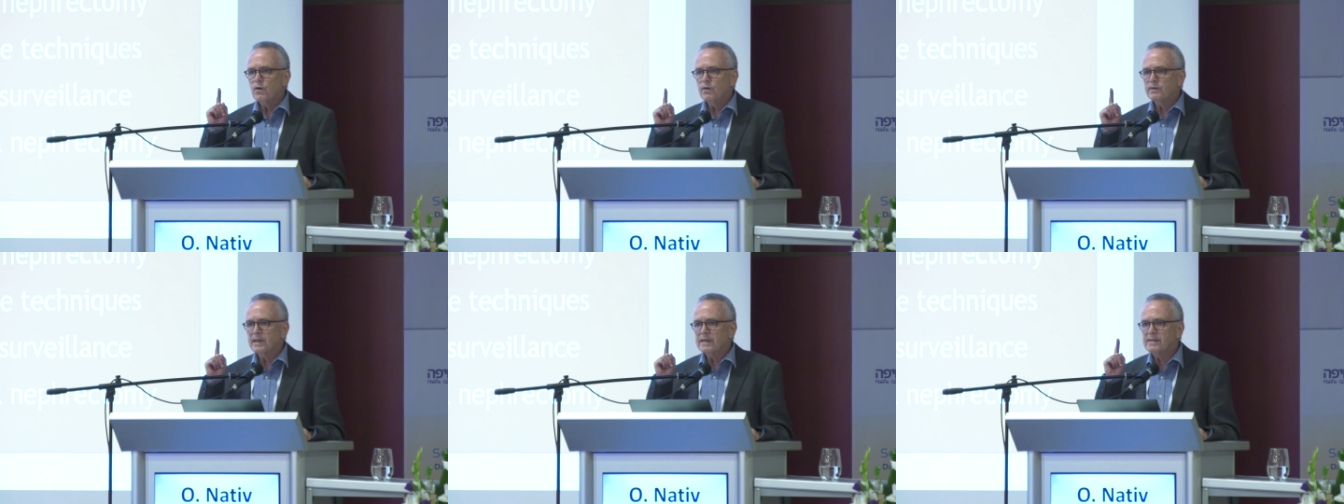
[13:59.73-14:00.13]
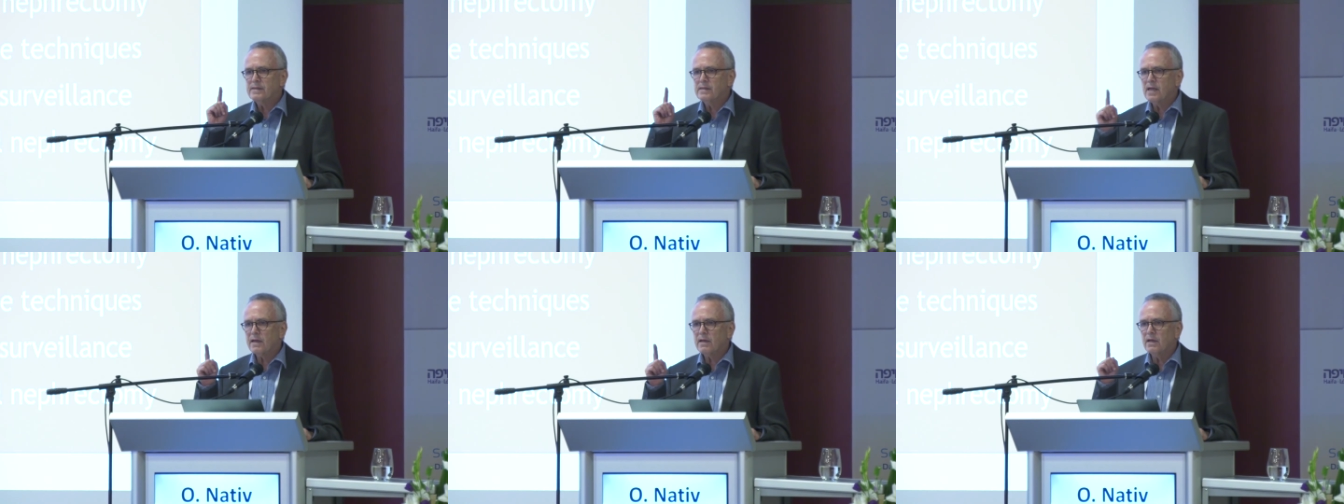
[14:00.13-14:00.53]
the
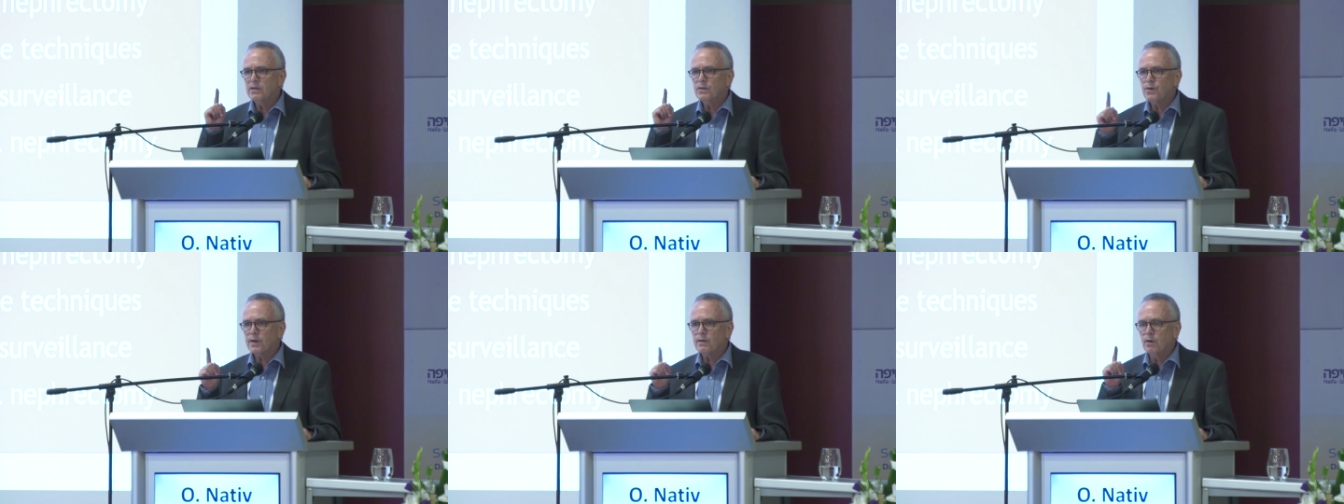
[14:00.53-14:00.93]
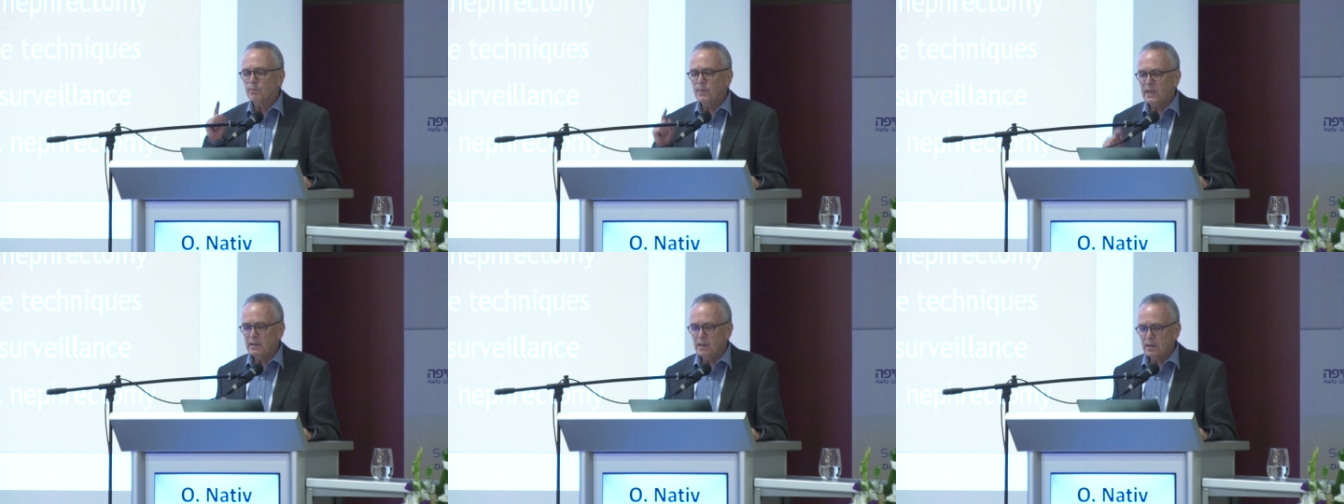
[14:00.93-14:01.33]
second
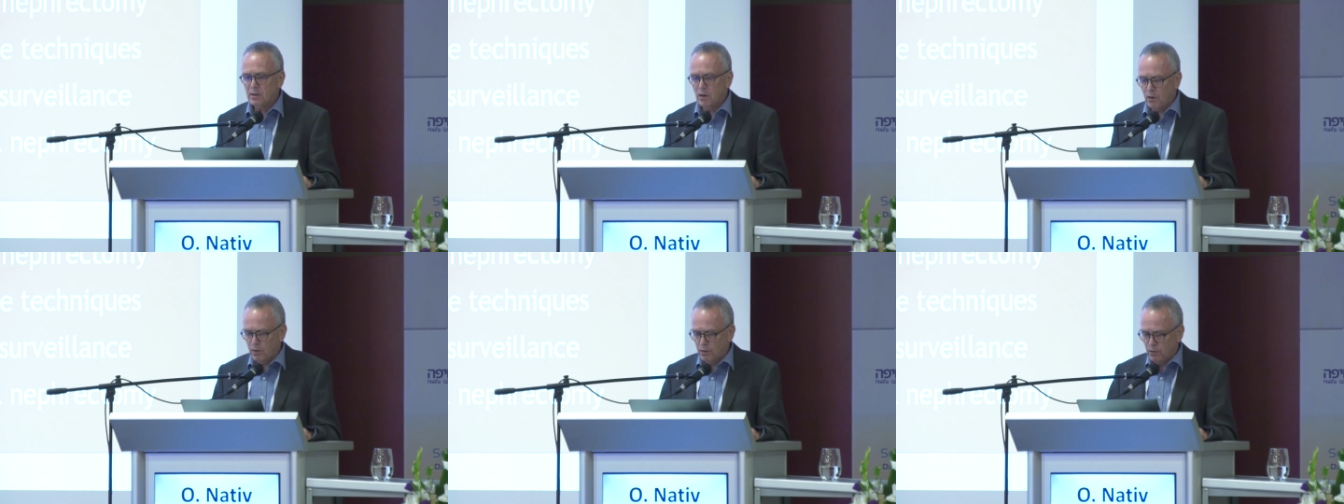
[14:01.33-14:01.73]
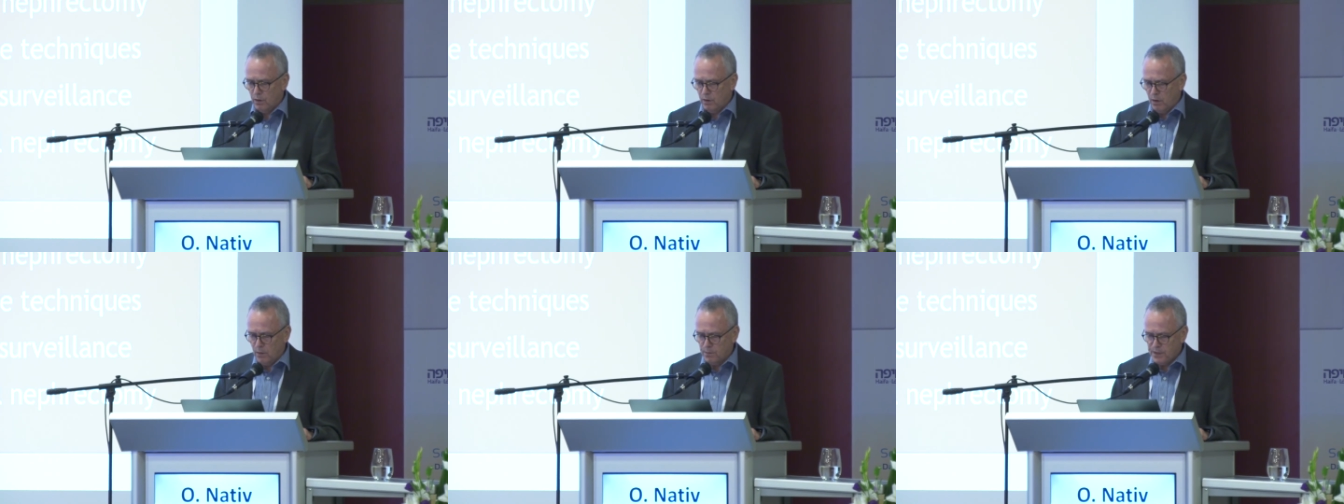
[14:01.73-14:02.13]
recommended
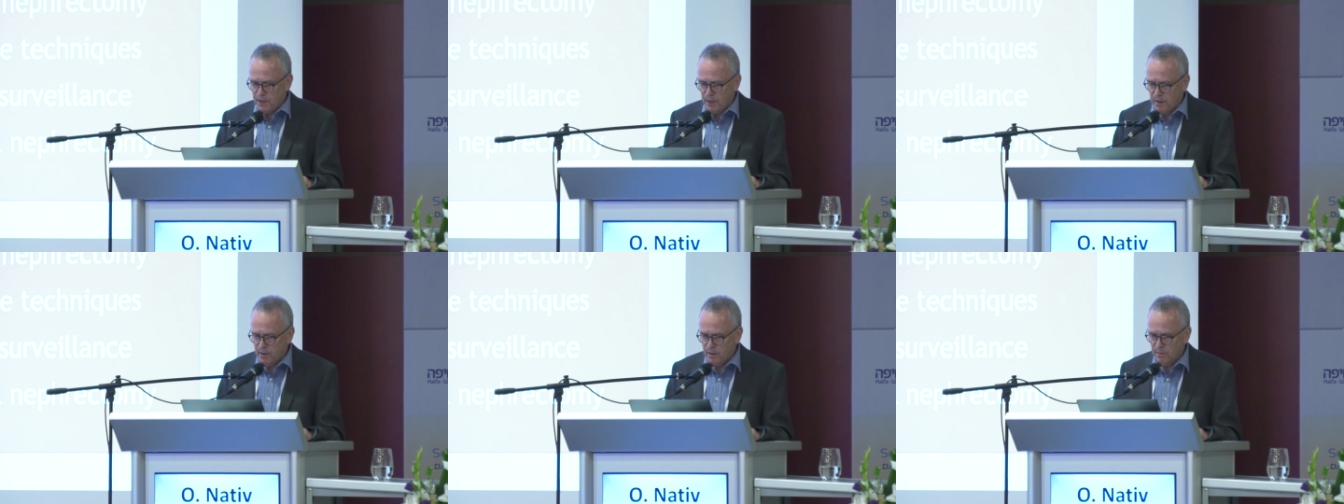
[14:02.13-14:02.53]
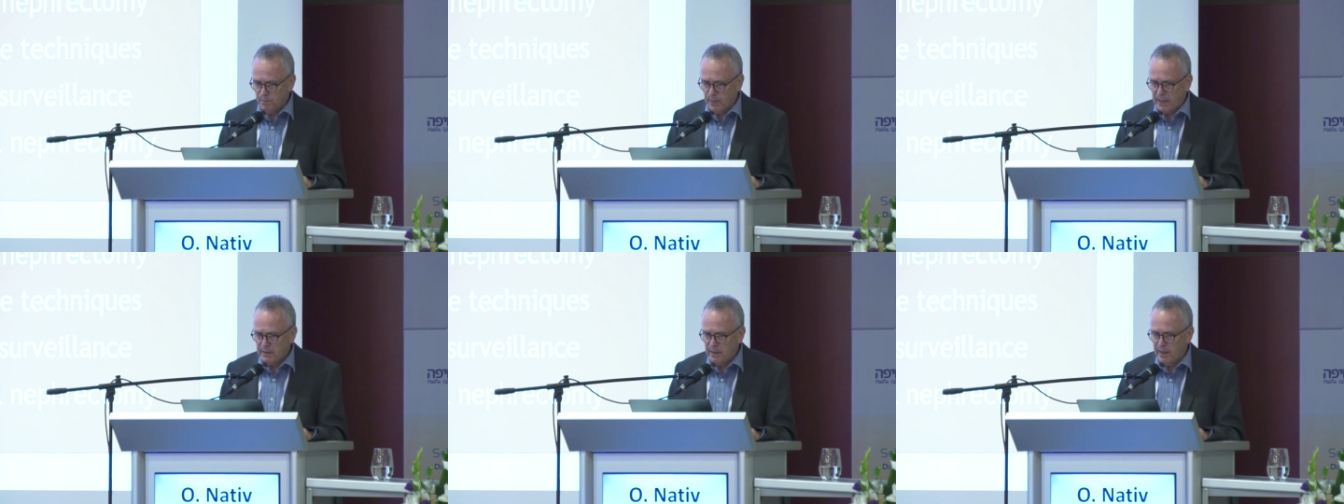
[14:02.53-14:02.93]
option
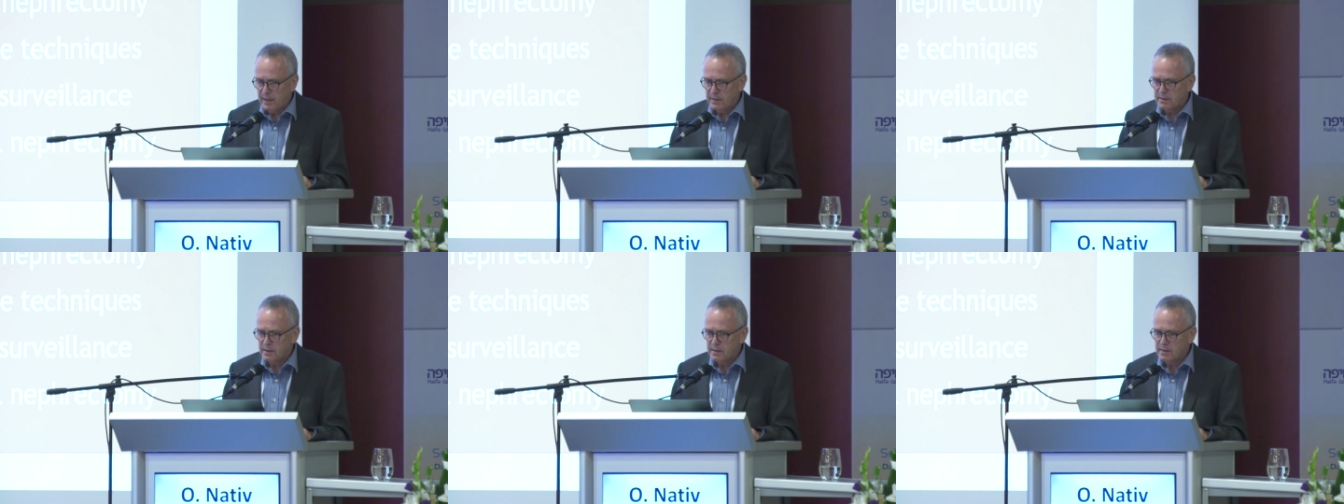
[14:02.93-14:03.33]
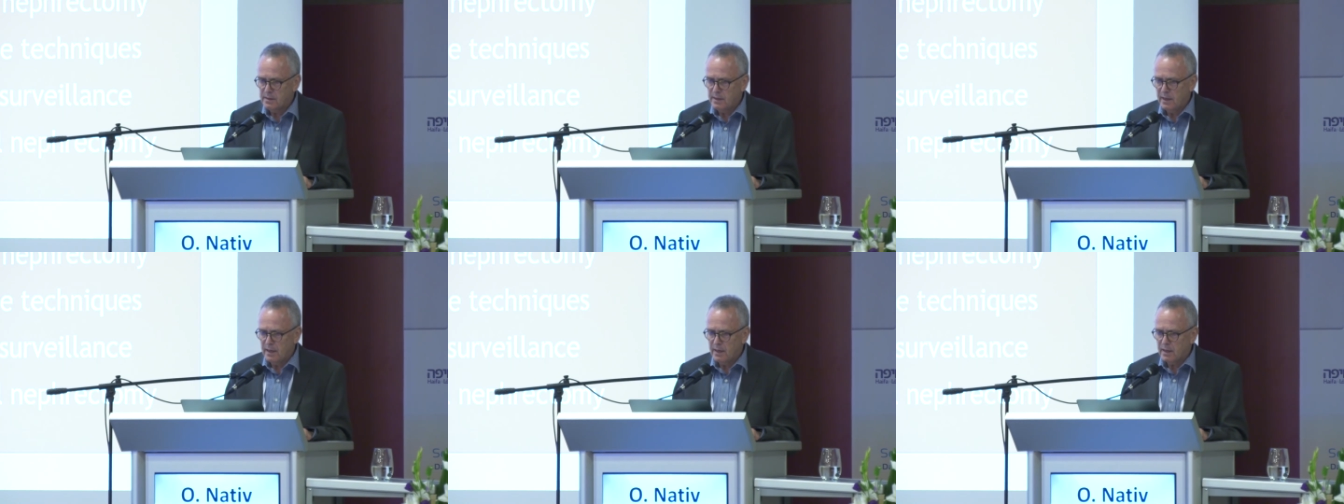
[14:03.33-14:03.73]
by the
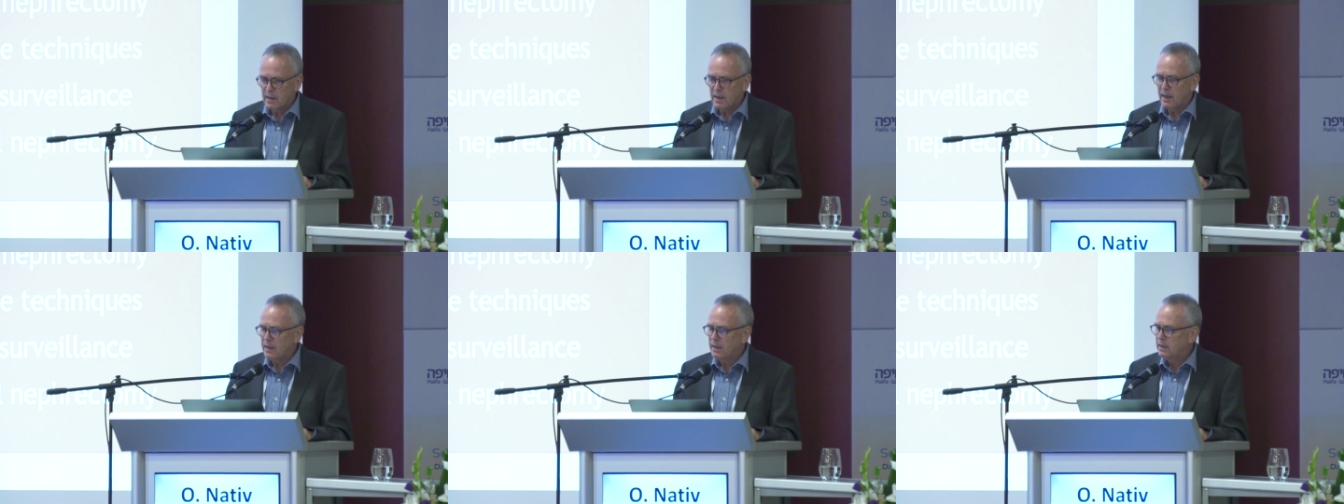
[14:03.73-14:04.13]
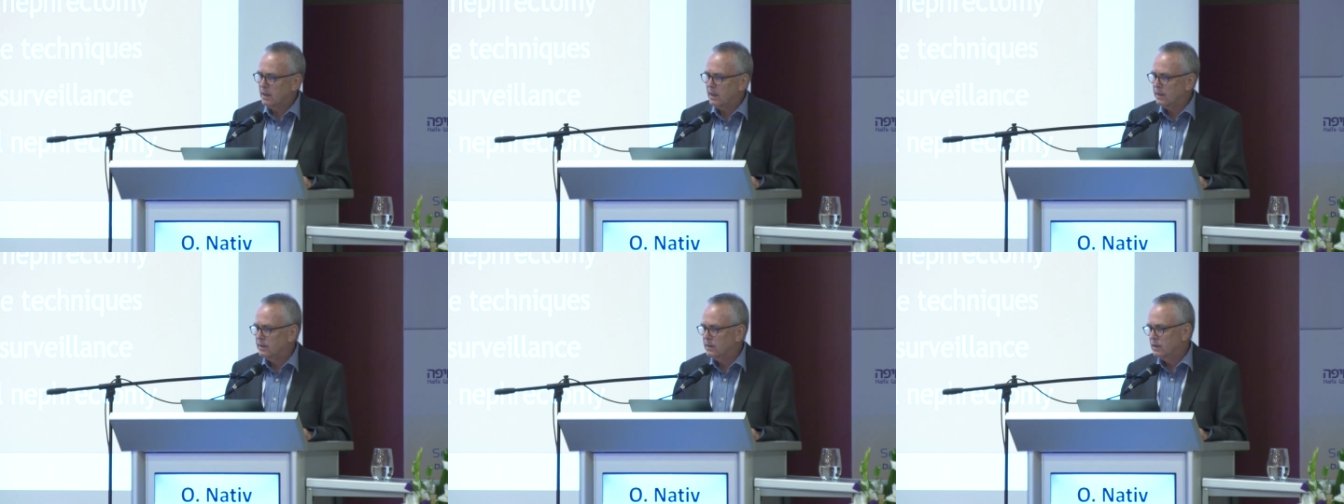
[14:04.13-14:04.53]
NCCN guideline.